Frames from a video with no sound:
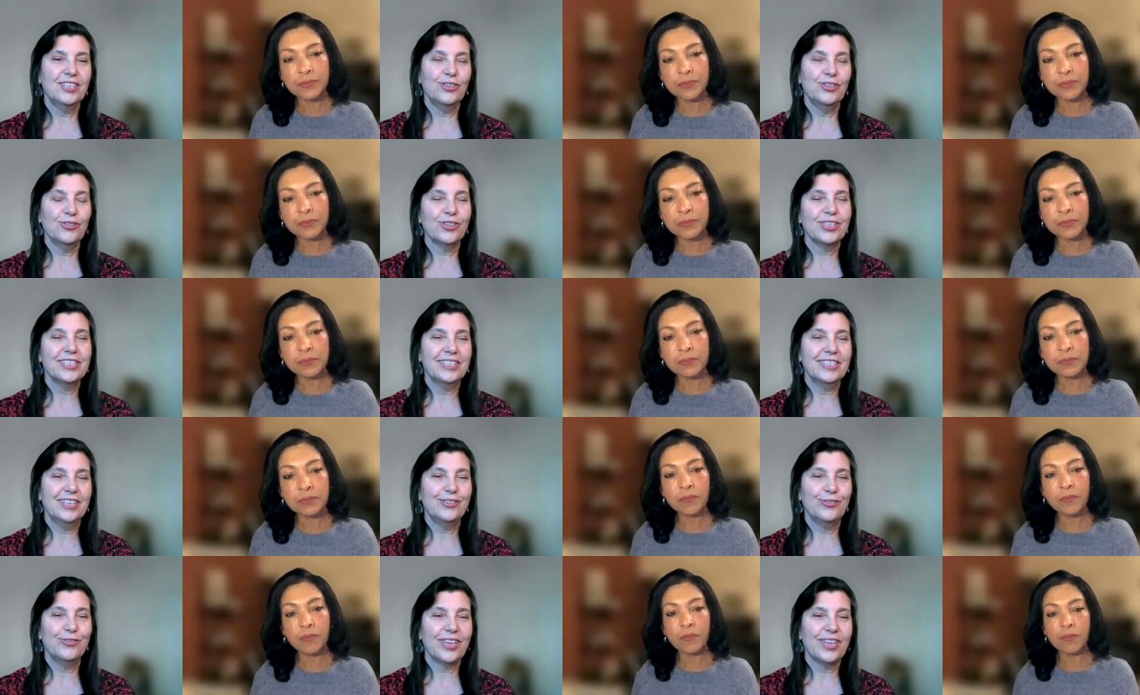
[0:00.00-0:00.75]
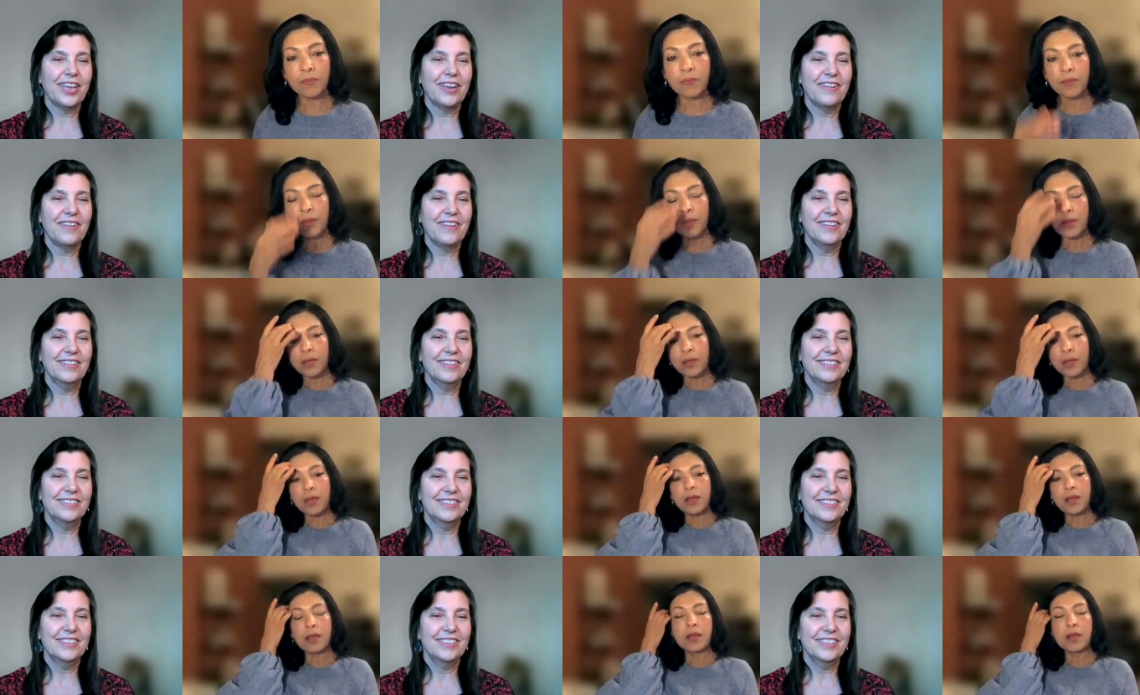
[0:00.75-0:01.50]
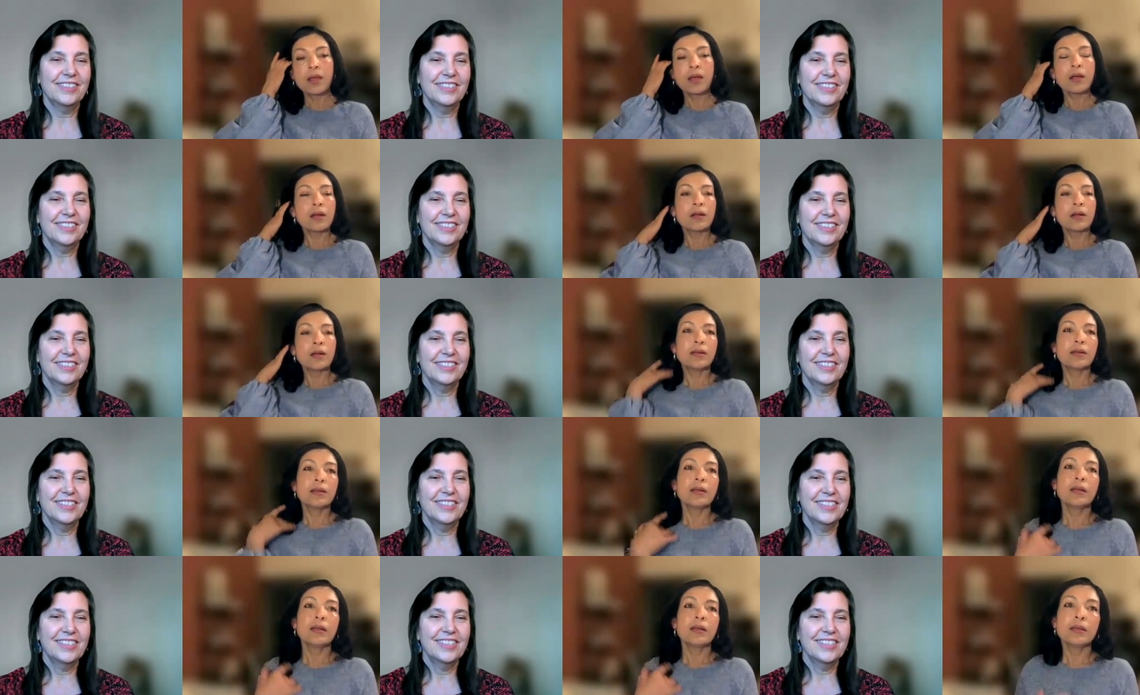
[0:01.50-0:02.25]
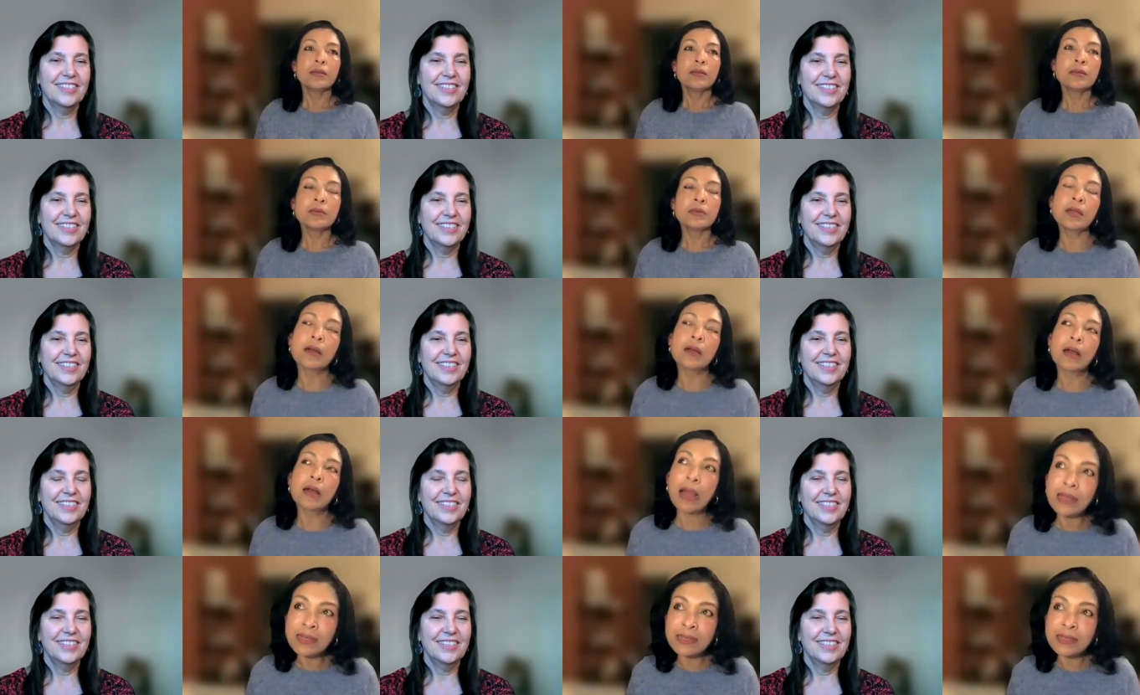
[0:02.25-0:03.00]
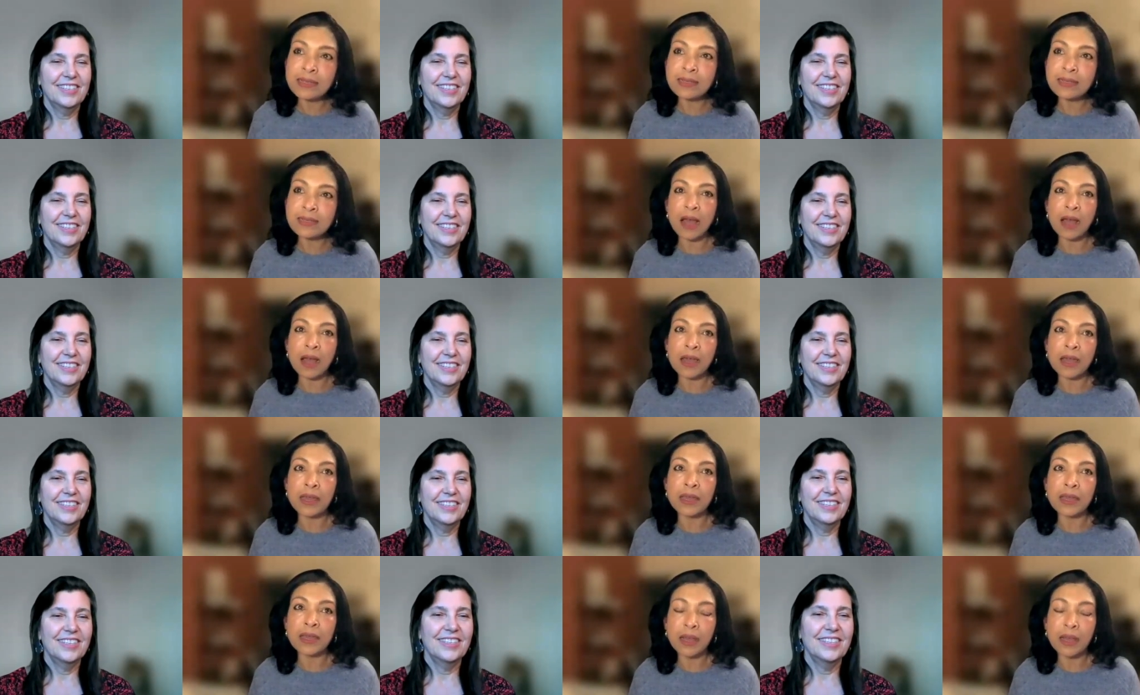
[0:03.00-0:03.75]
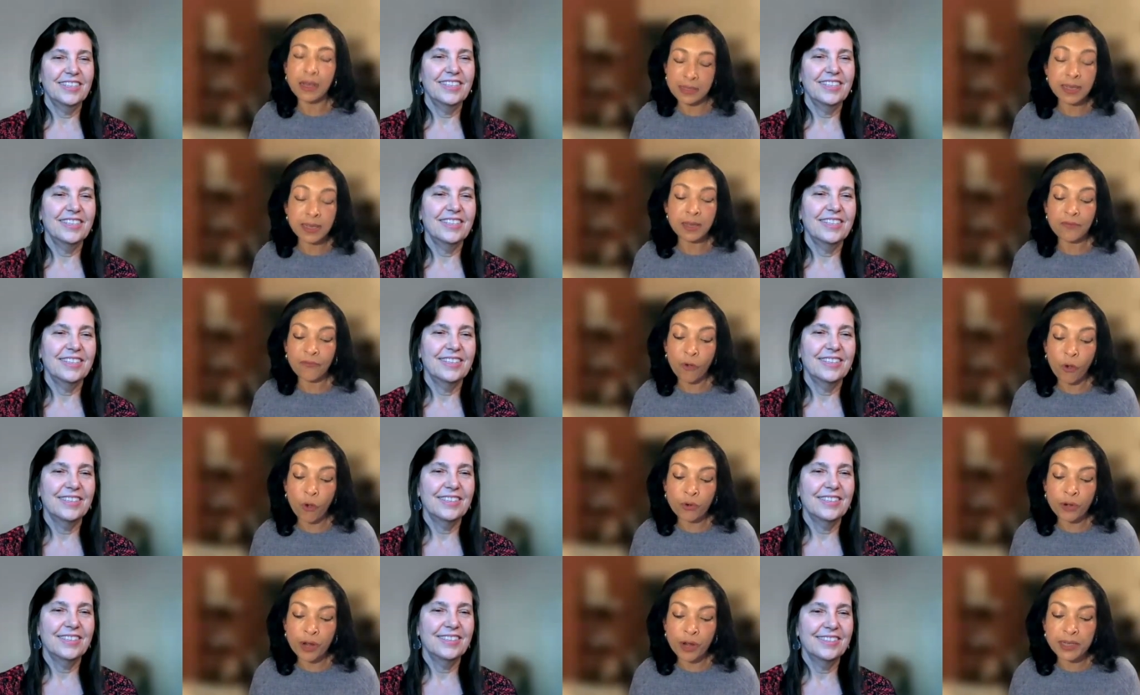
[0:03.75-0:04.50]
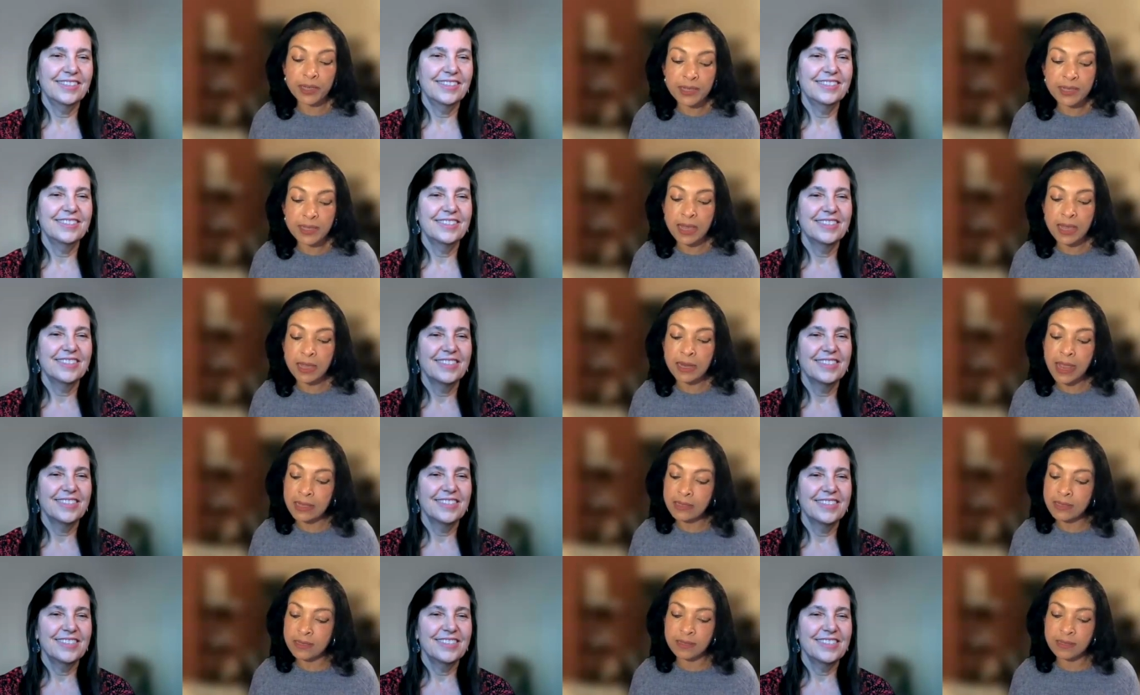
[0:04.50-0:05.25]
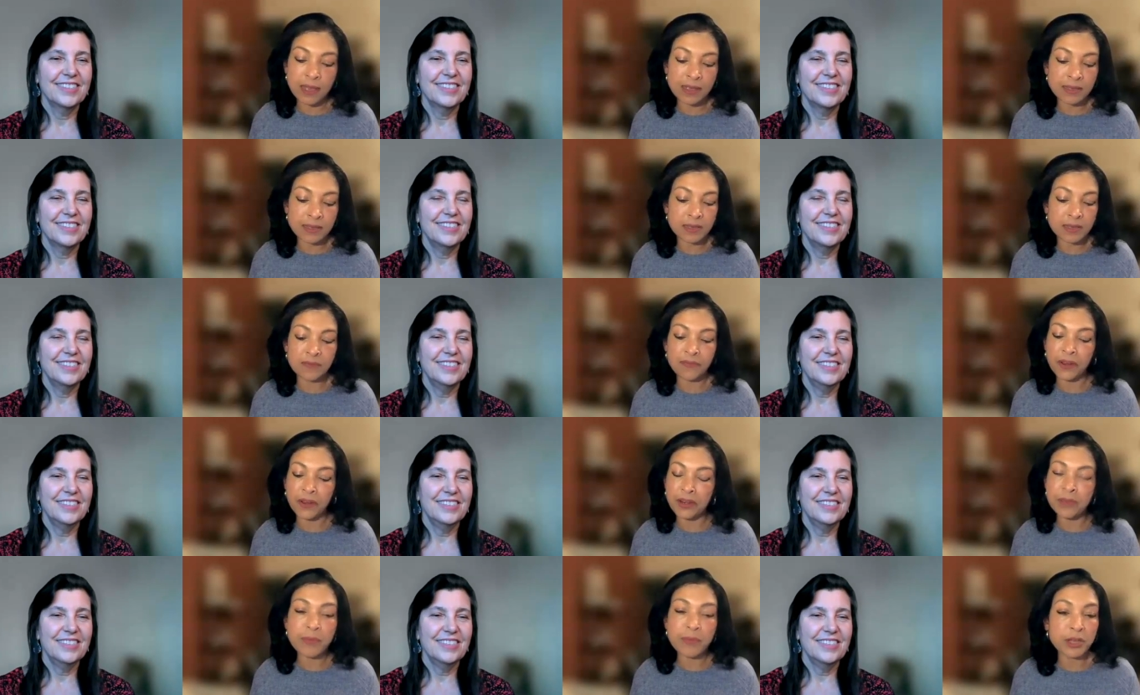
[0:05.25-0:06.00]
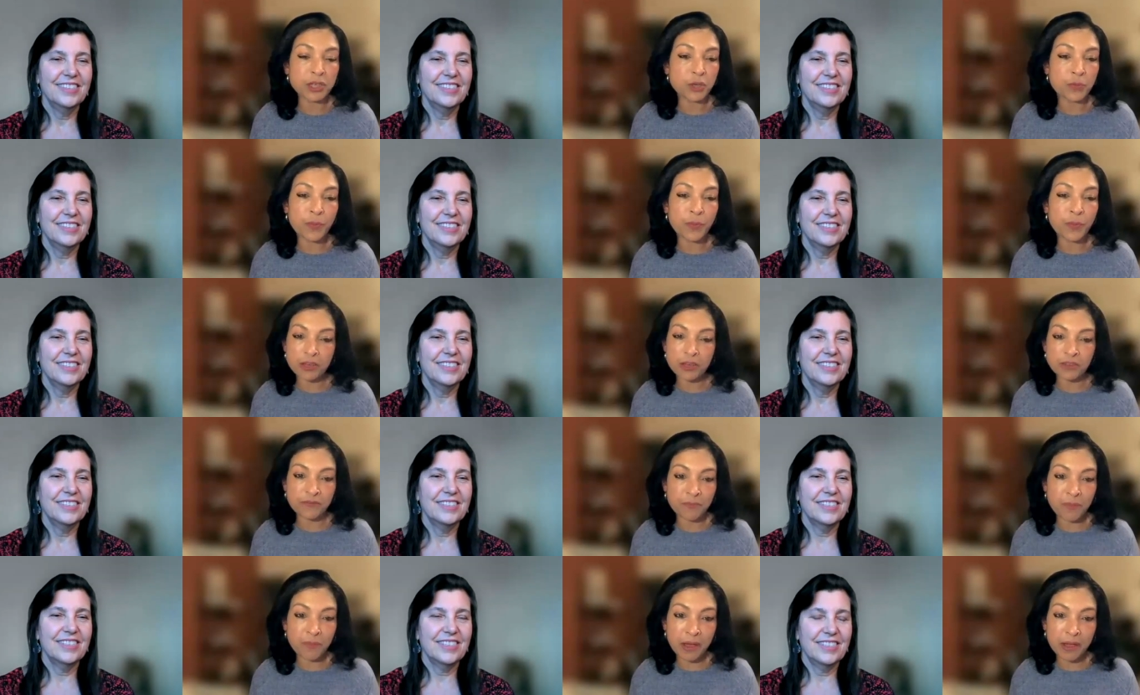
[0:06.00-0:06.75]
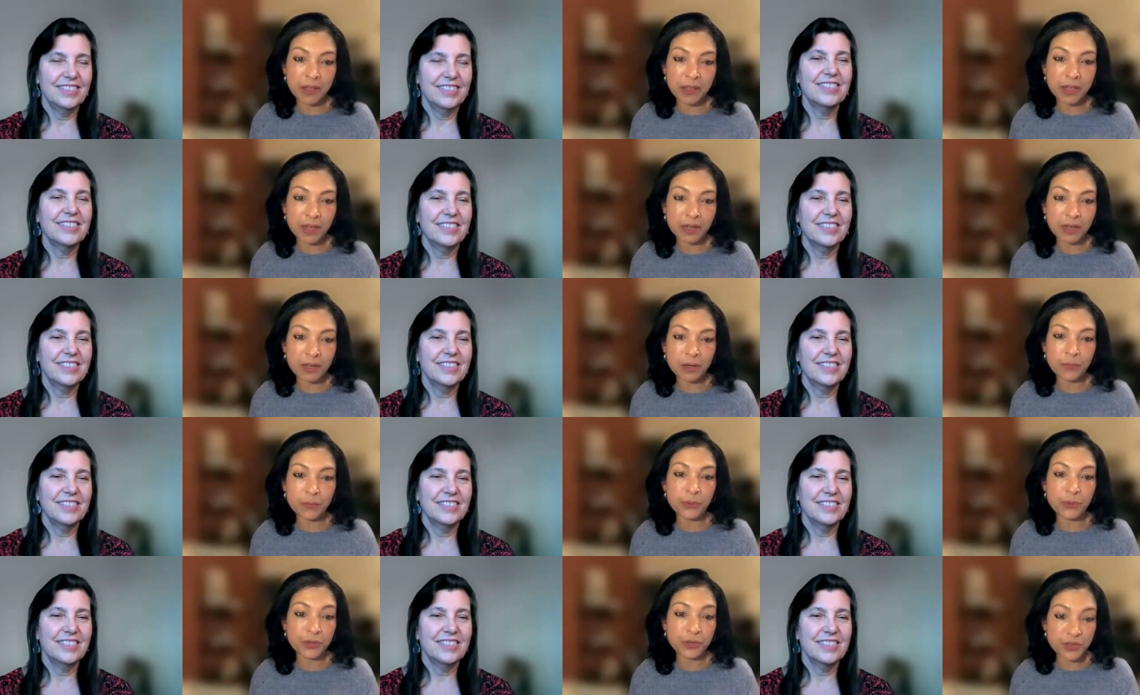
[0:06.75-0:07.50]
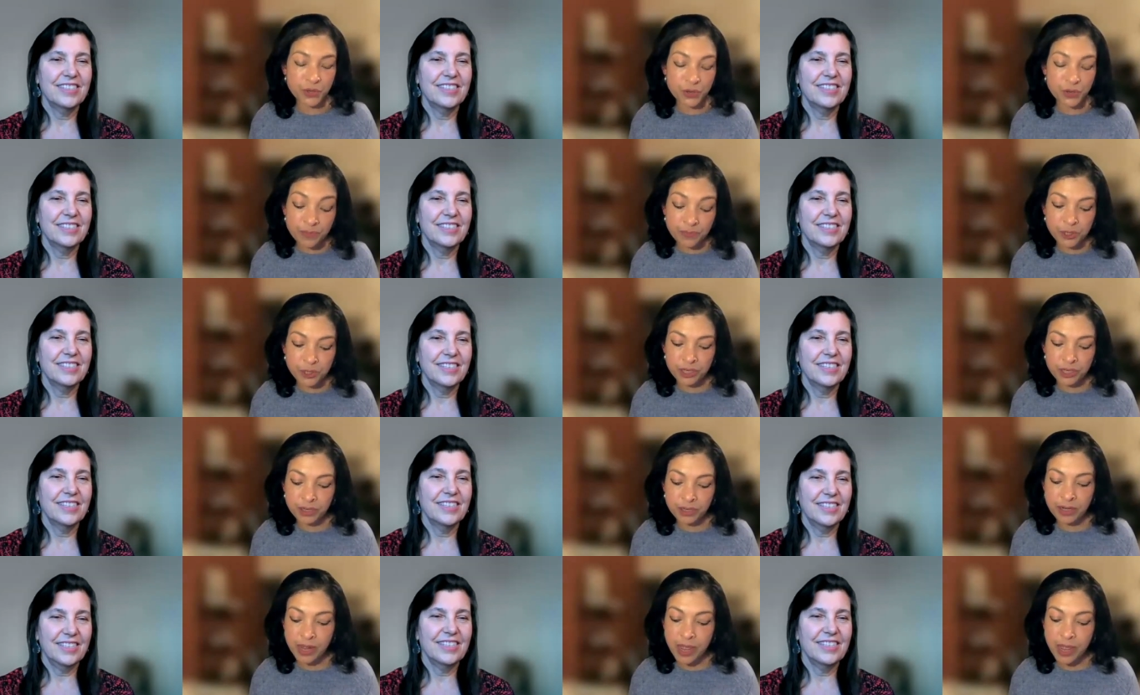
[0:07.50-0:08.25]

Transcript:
Speaker 1: and in your clinical care
Speaker 2: yeah as i as i've already said exercise is very much a part of my uh, prescription